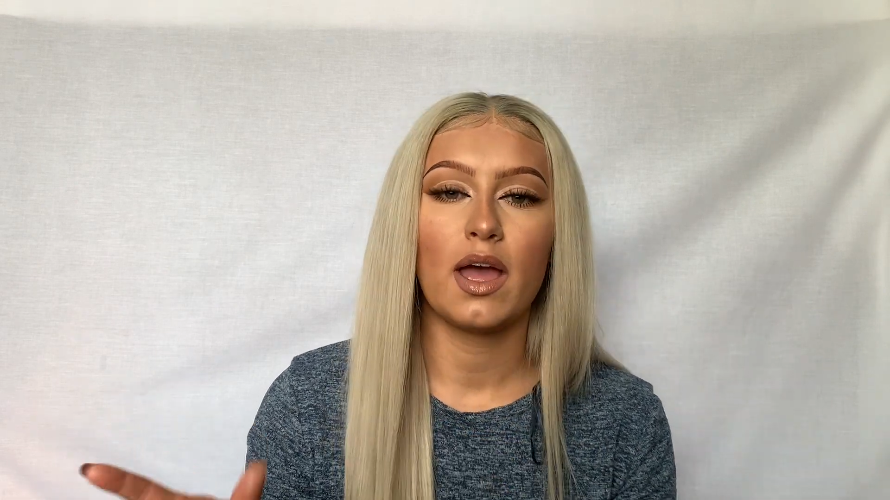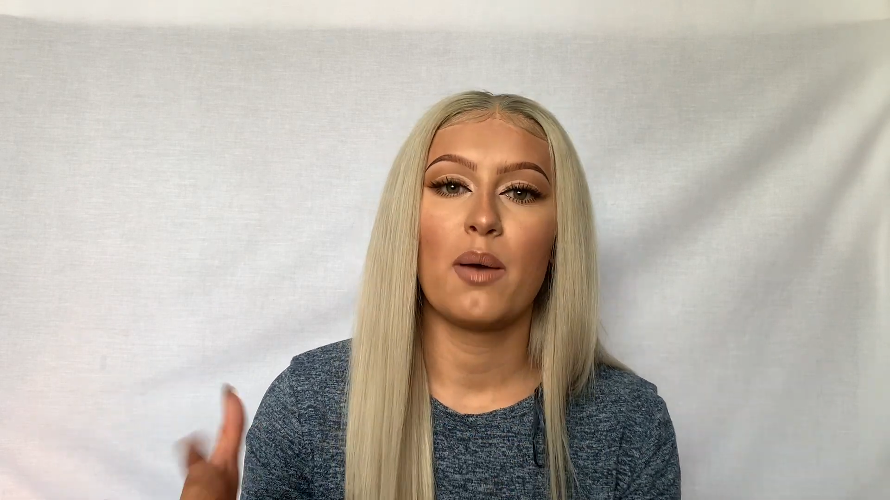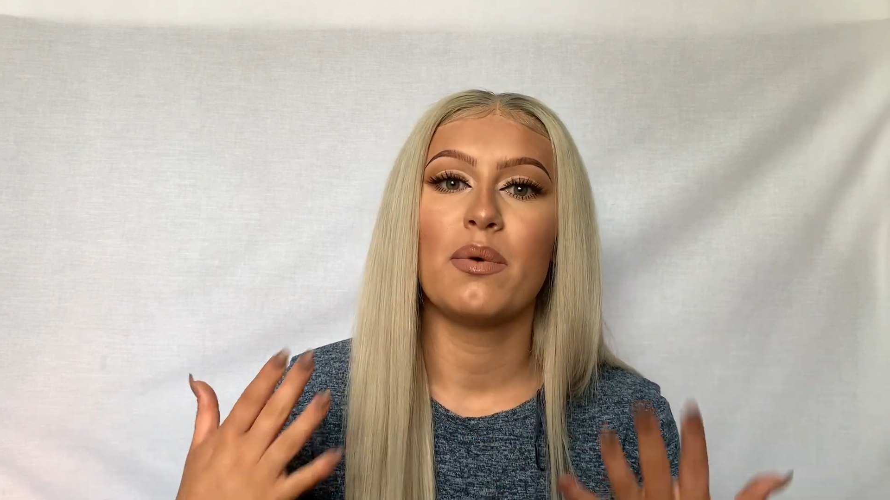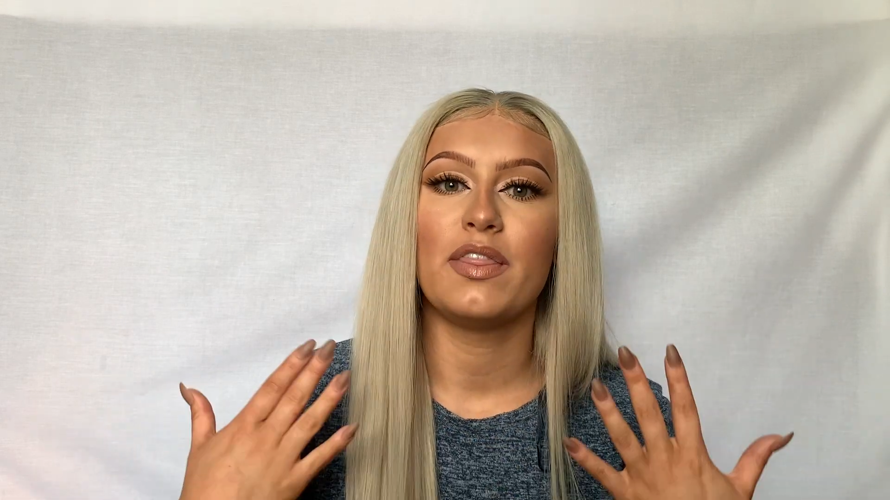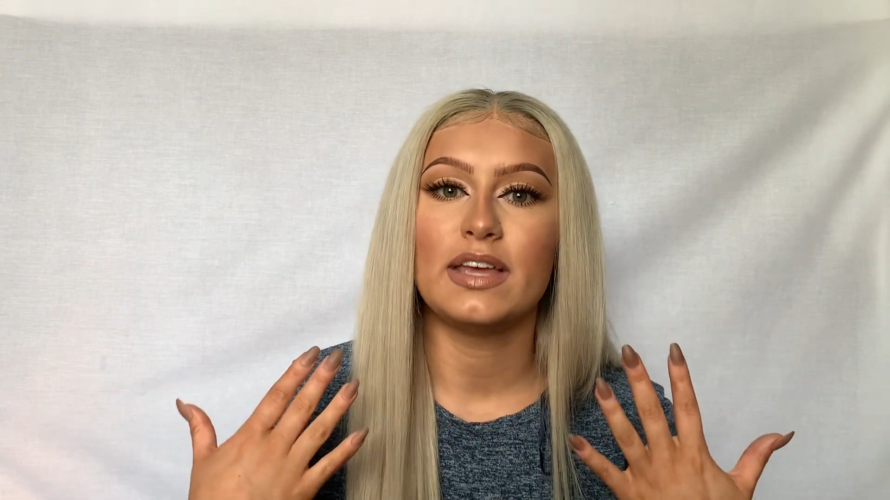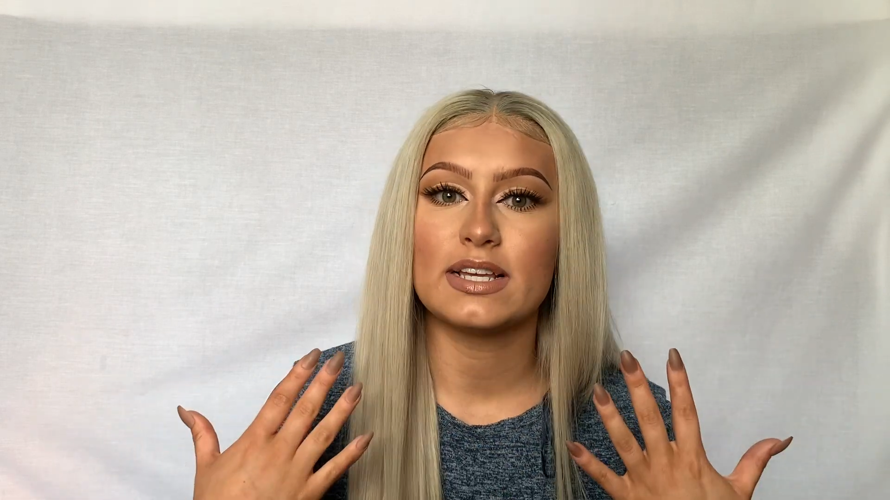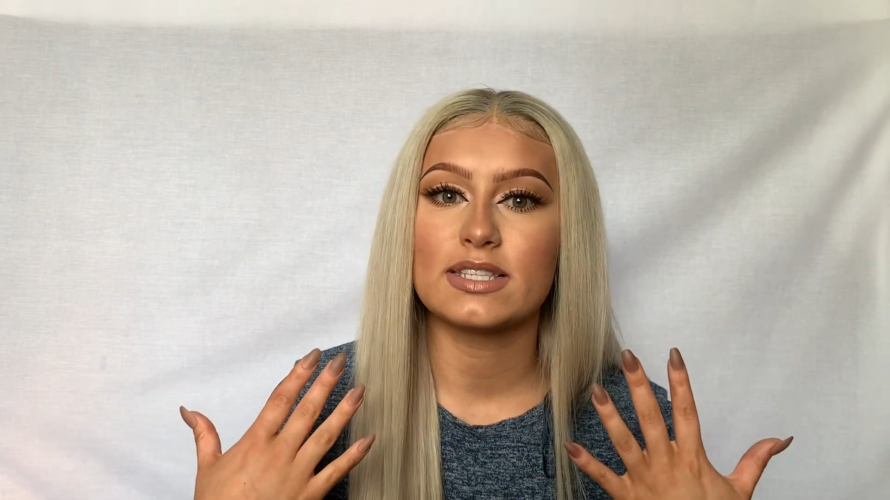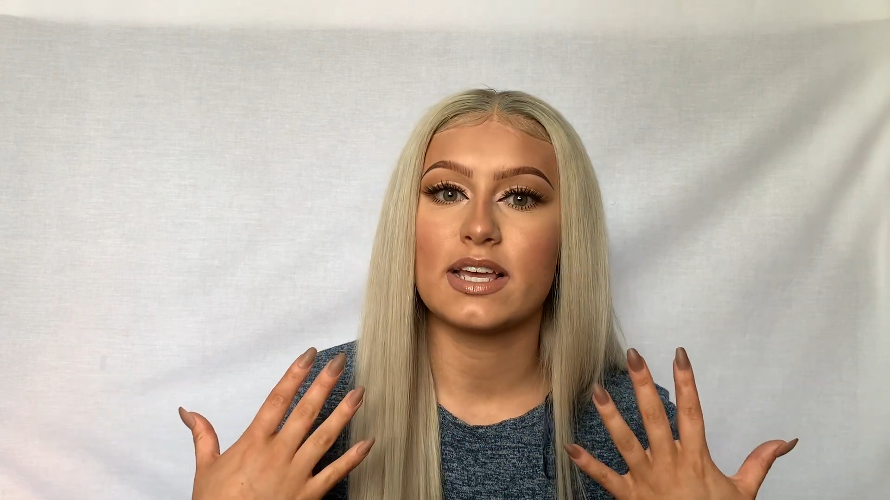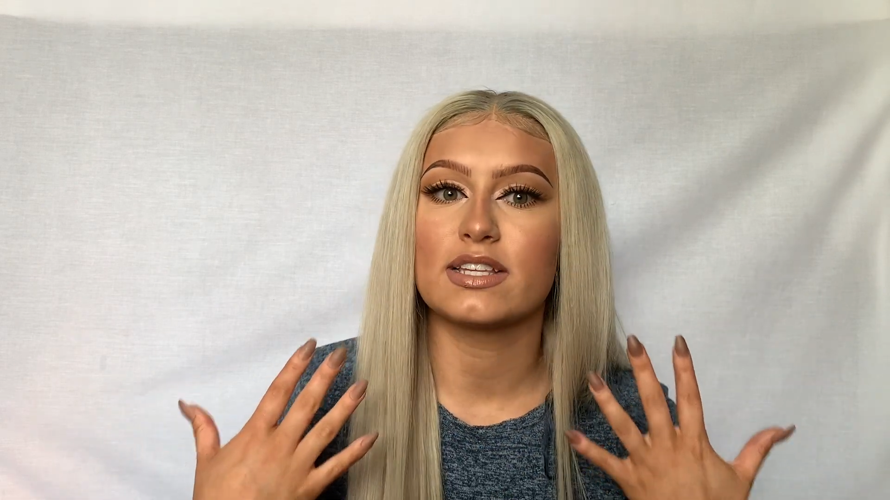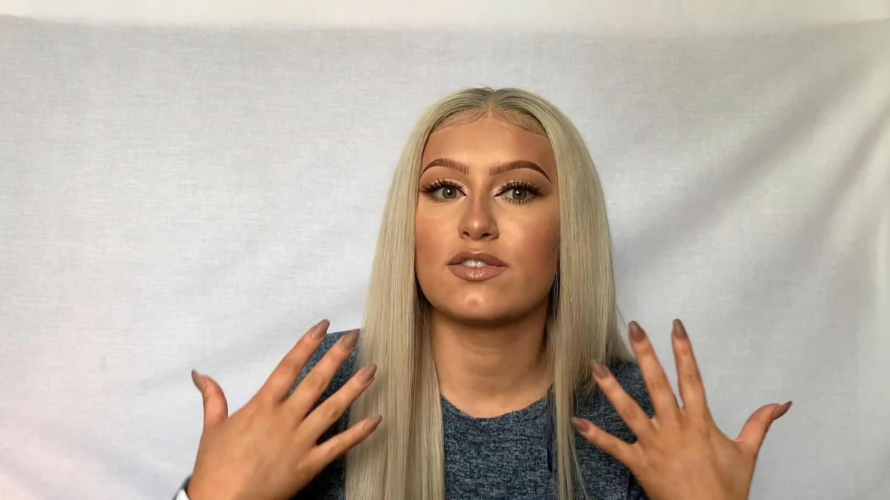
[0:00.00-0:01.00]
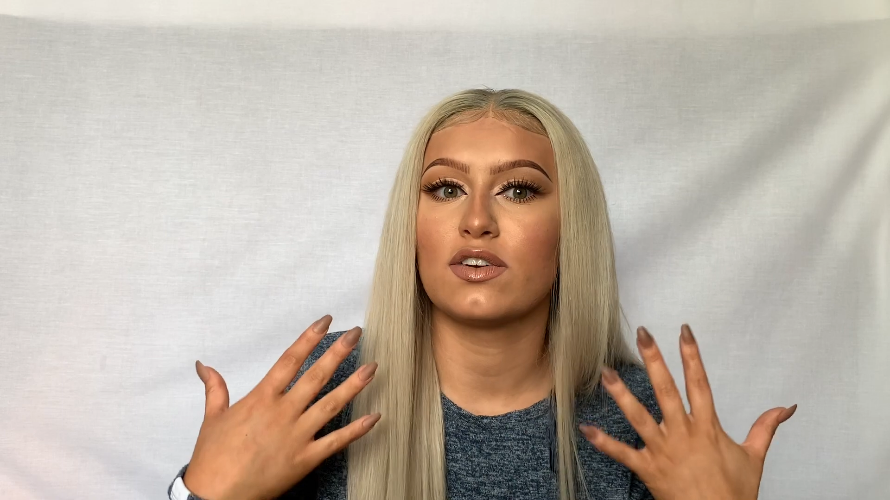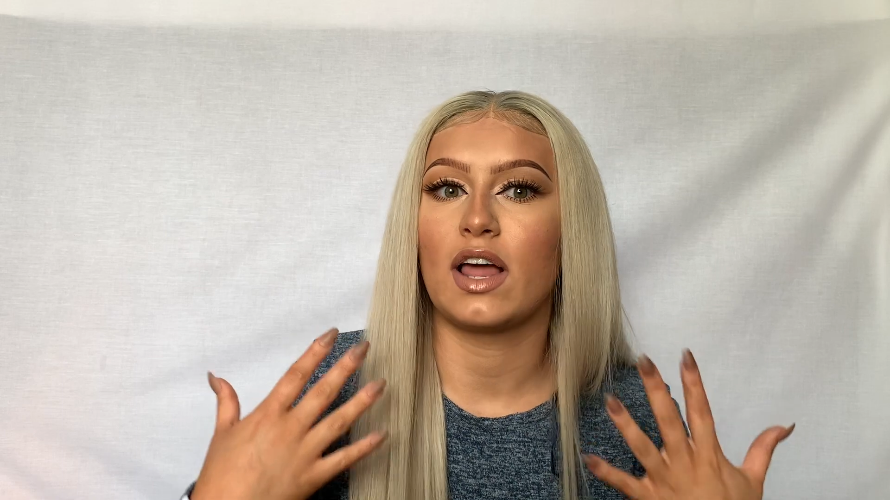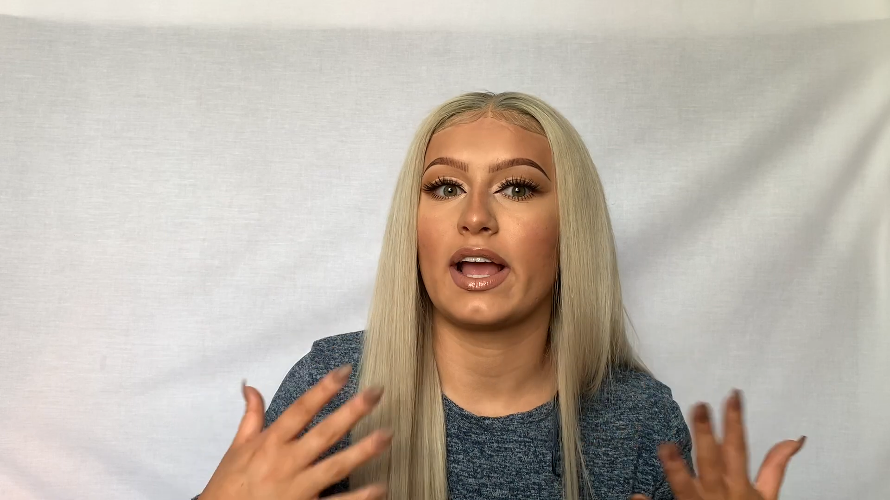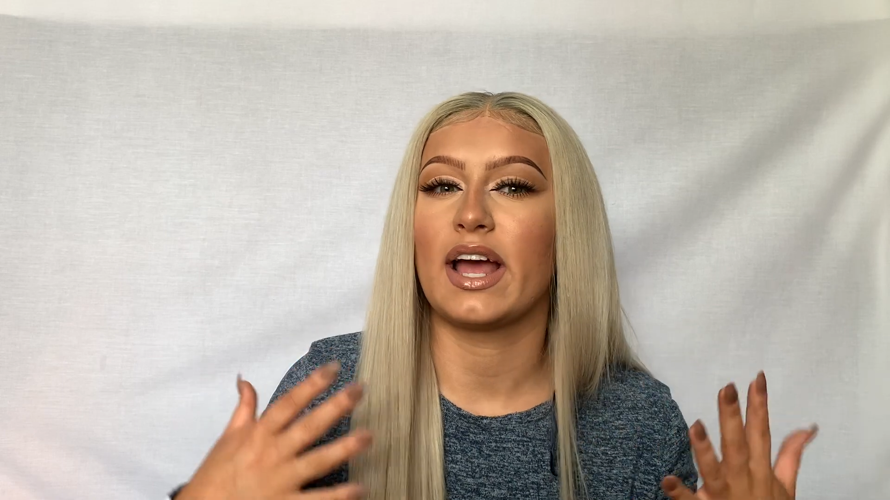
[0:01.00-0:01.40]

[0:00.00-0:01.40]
but this is for like